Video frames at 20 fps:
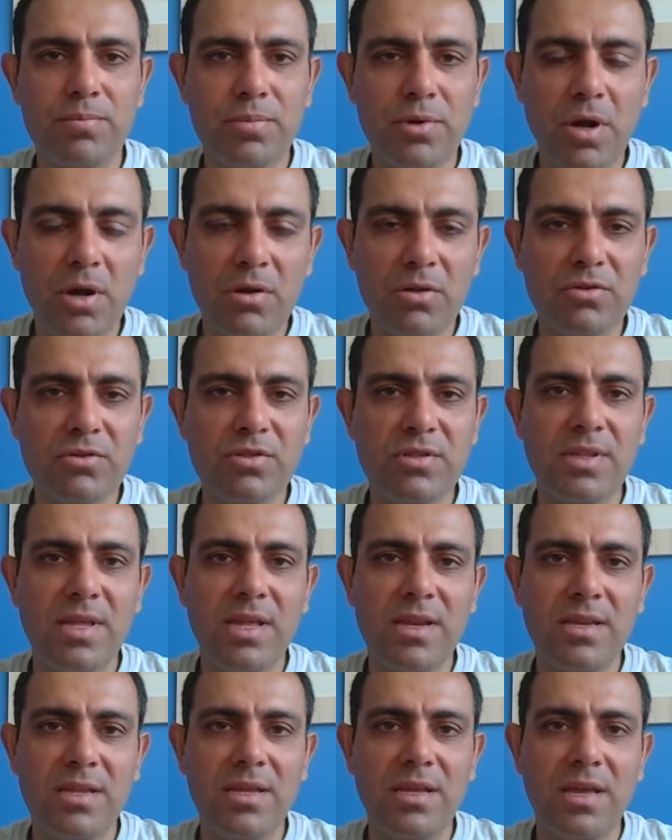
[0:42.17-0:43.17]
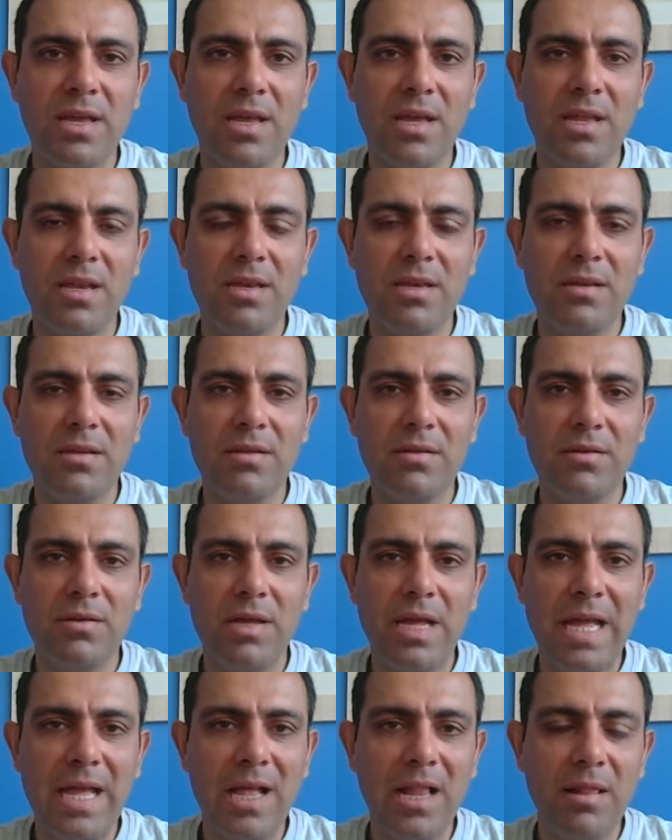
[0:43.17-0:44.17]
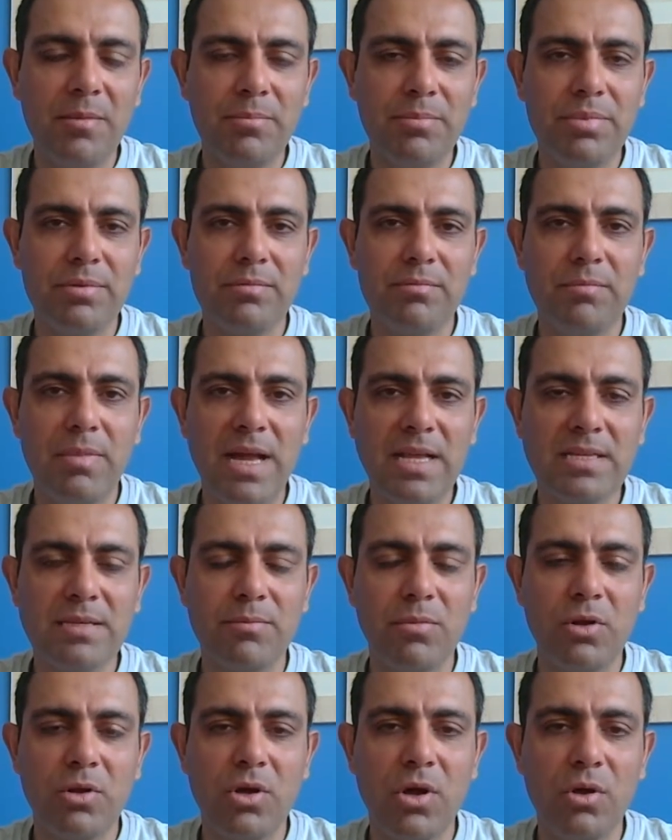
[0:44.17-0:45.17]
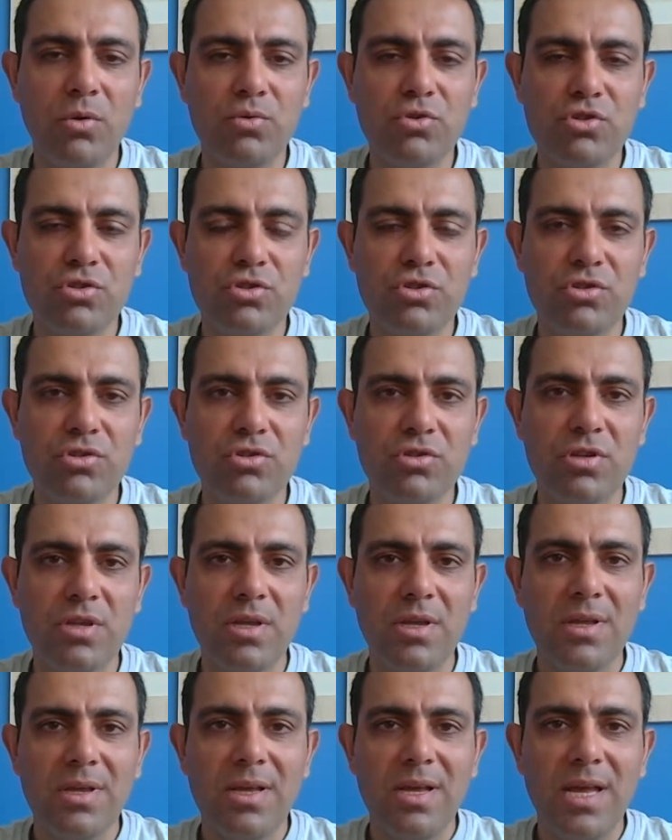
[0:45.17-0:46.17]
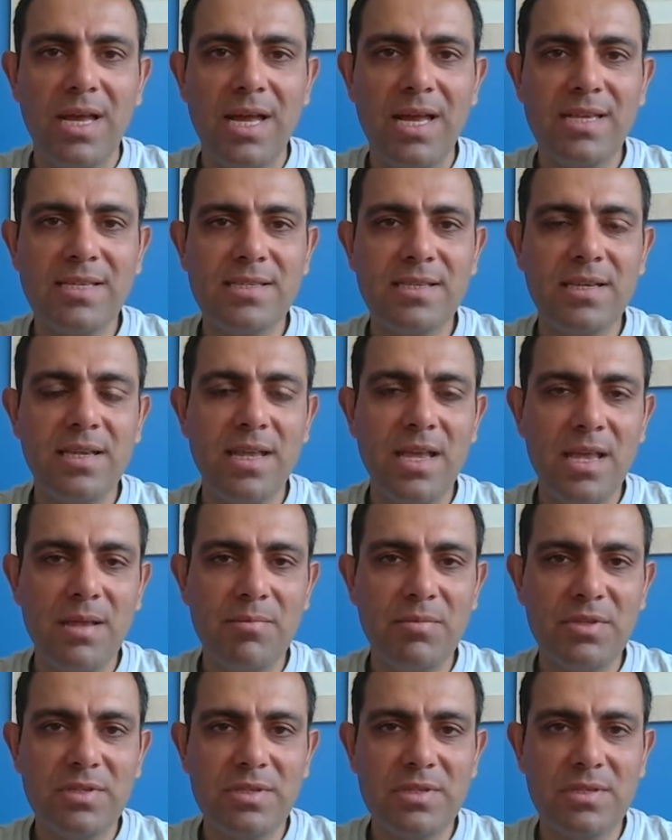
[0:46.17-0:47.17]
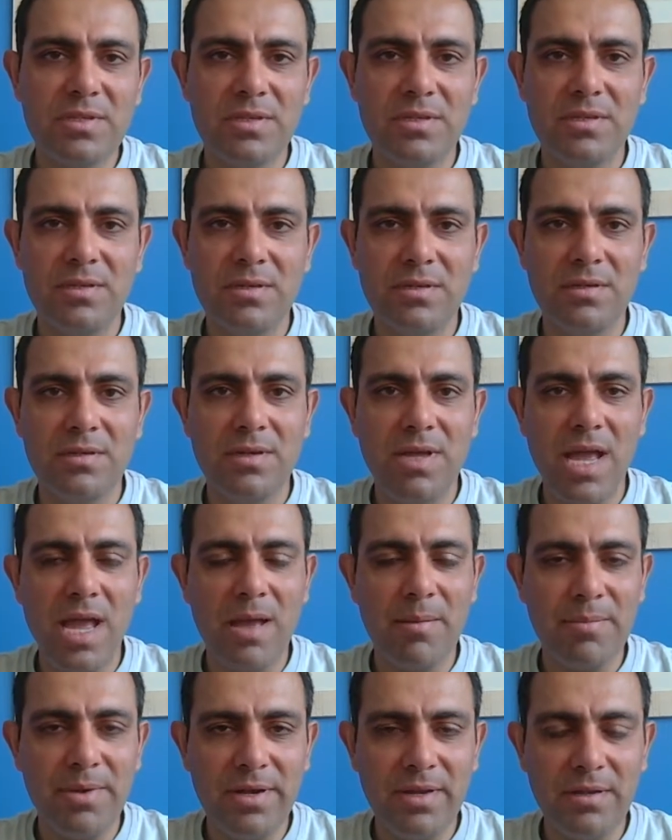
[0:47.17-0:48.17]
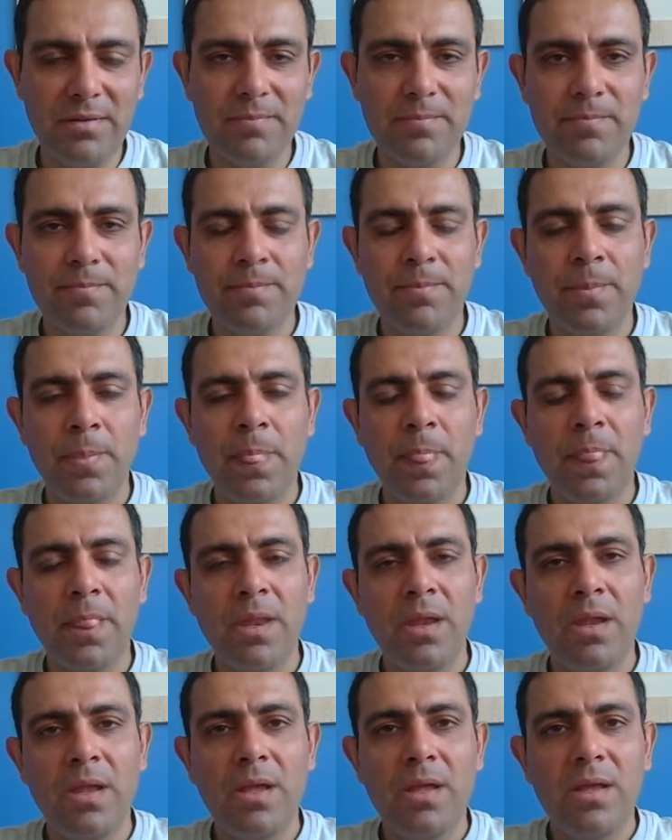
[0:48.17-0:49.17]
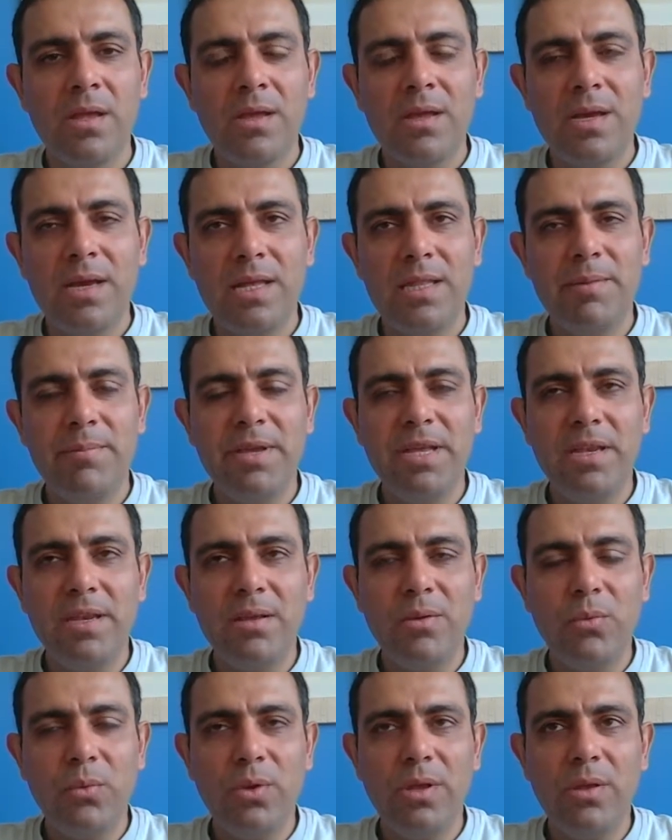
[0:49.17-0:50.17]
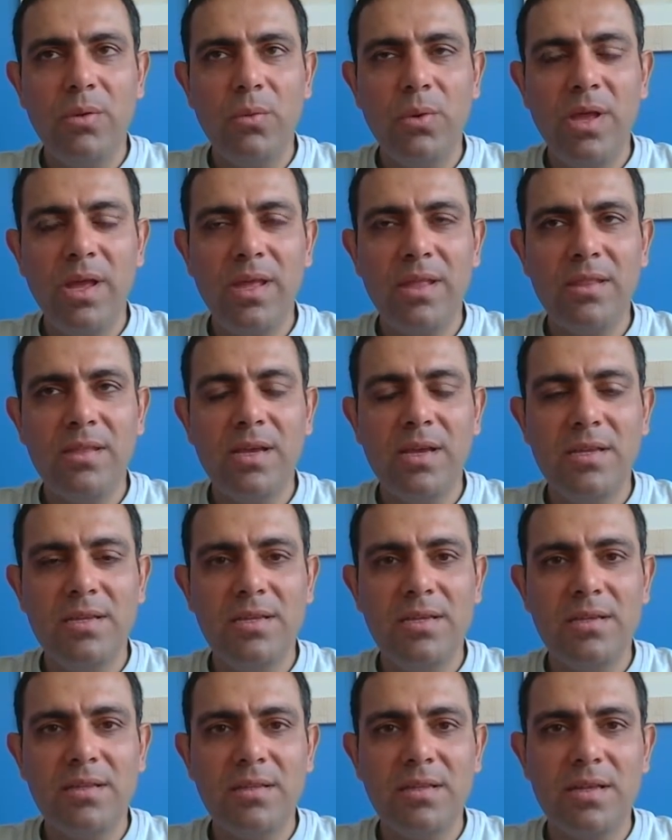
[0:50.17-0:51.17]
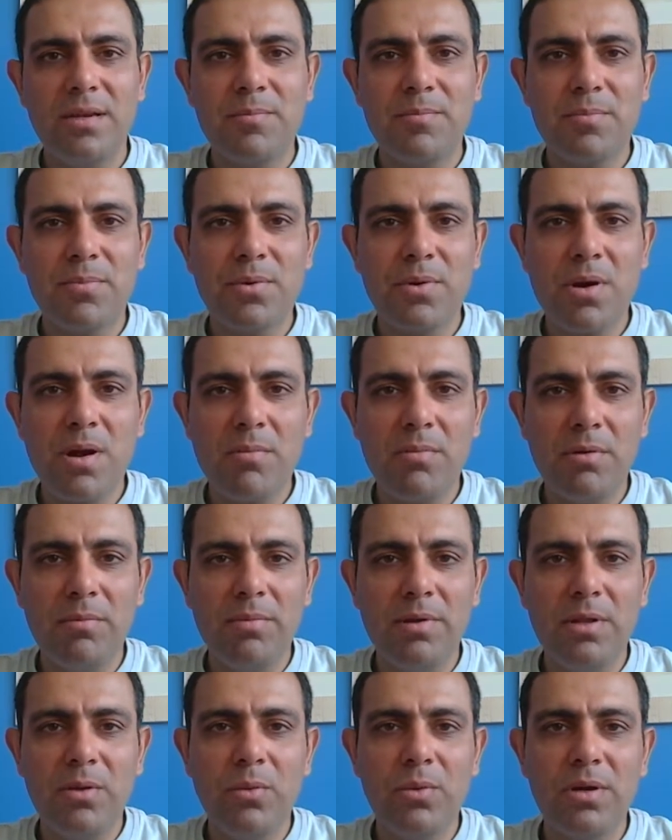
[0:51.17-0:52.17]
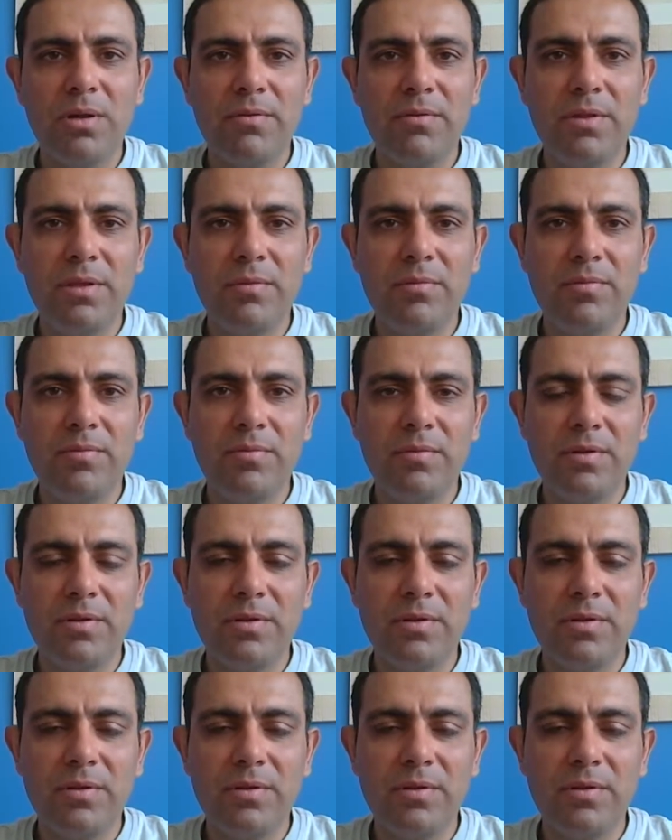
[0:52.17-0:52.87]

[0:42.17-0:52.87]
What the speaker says: products that can help basketball coaches as the game is happening. At the beginning, we had the idea that probably one of the